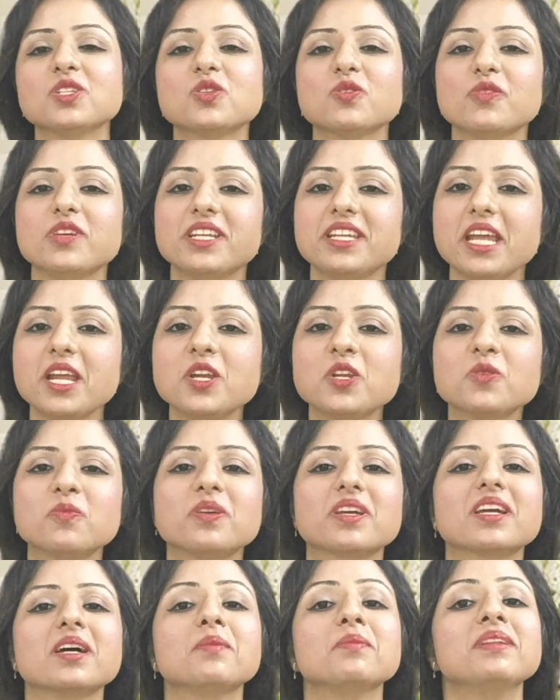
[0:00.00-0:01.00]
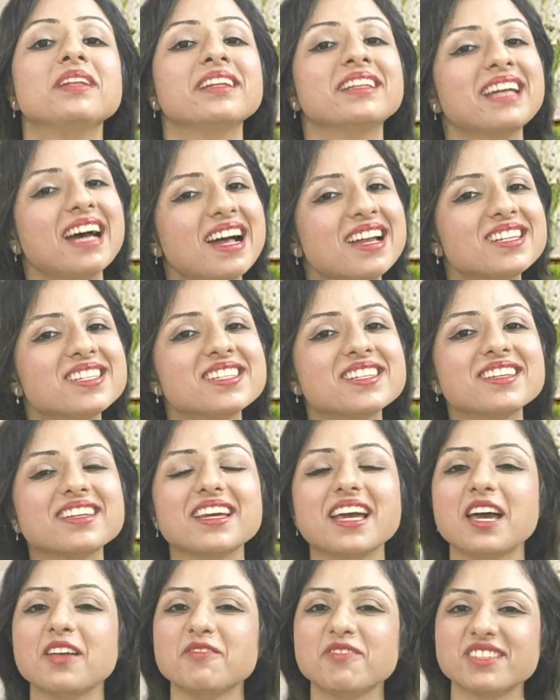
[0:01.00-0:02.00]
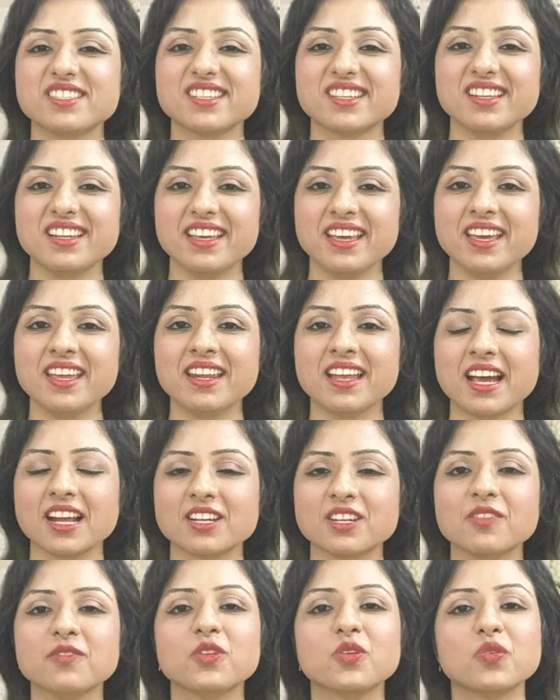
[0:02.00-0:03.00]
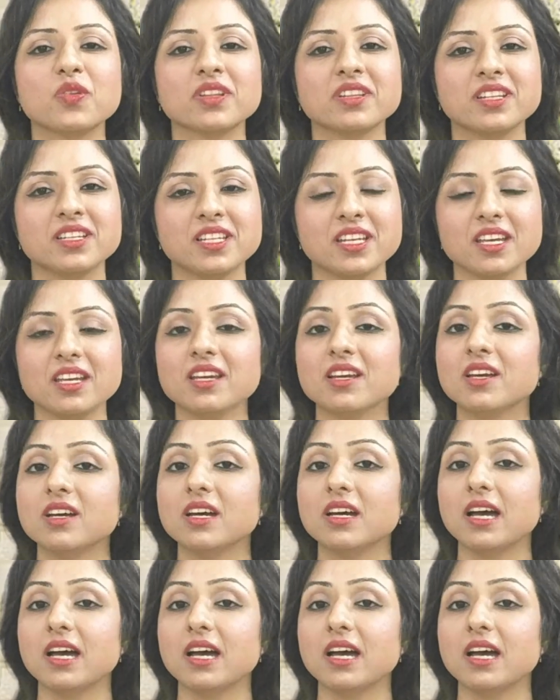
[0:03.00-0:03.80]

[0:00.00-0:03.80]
so we tend to become lethargic and physically inactive during the day